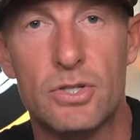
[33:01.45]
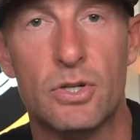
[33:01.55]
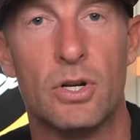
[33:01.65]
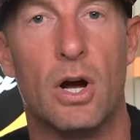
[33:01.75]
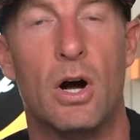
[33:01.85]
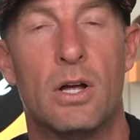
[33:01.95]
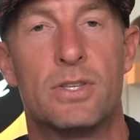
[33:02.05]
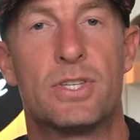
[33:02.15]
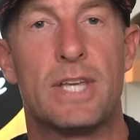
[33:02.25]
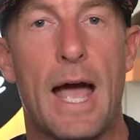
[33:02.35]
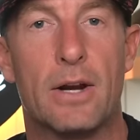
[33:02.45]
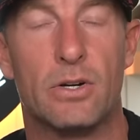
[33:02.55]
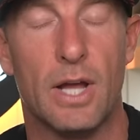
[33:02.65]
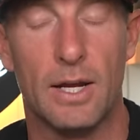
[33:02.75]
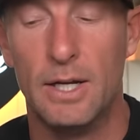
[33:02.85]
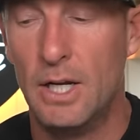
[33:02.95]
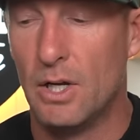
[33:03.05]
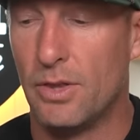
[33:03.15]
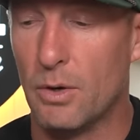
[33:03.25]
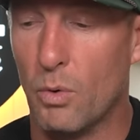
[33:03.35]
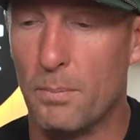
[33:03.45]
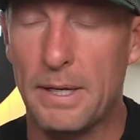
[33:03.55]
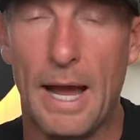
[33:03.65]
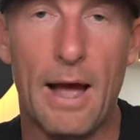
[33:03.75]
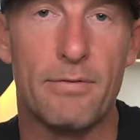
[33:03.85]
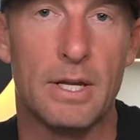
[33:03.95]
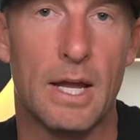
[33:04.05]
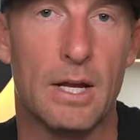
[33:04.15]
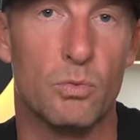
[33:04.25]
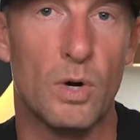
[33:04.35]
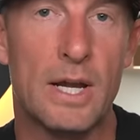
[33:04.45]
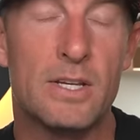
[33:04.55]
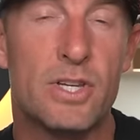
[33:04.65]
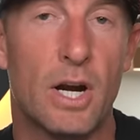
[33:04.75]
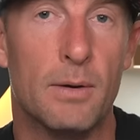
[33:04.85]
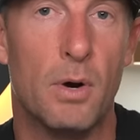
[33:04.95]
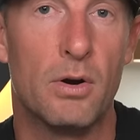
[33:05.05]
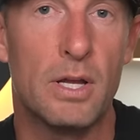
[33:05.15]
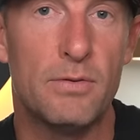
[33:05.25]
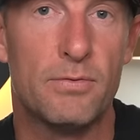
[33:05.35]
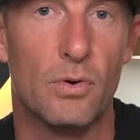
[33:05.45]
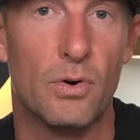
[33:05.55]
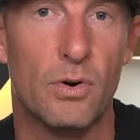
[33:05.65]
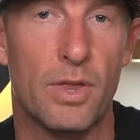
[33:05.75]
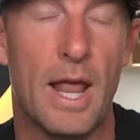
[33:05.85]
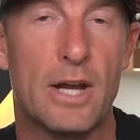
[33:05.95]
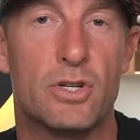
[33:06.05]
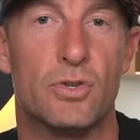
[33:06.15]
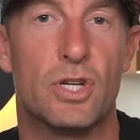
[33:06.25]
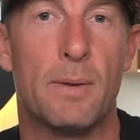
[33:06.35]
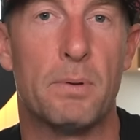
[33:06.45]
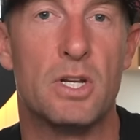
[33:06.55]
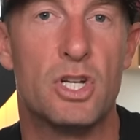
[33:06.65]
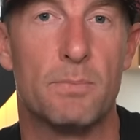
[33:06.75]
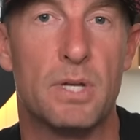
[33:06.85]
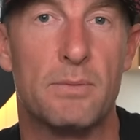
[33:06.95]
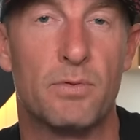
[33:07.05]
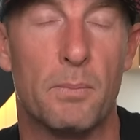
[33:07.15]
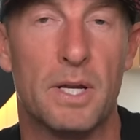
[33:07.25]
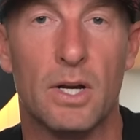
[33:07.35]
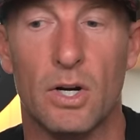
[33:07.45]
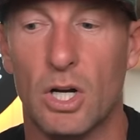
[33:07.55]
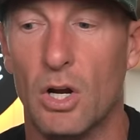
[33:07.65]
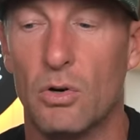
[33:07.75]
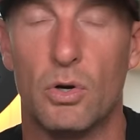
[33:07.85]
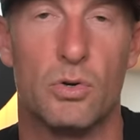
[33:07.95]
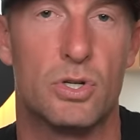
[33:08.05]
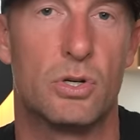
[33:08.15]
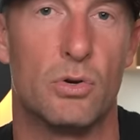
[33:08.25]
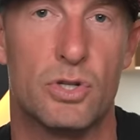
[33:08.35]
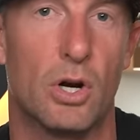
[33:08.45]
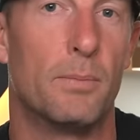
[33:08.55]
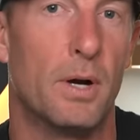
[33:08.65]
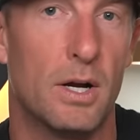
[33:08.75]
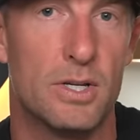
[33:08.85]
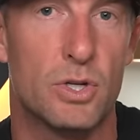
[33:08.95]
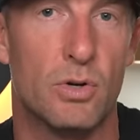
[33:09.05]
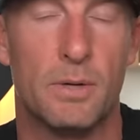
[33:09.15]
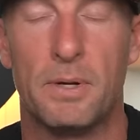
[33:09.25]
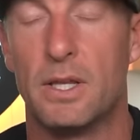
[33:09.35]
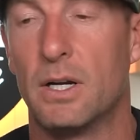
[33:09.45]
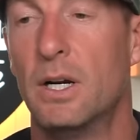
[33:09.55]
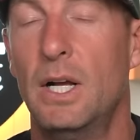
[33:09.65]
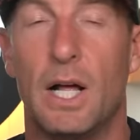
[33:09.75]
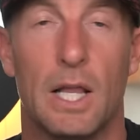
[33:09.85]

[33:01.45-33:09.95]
Eastern on Saturday. They will be having a ring ceremony for the national championship team from a year ago. Coach Coach Harbaugh is going to be there.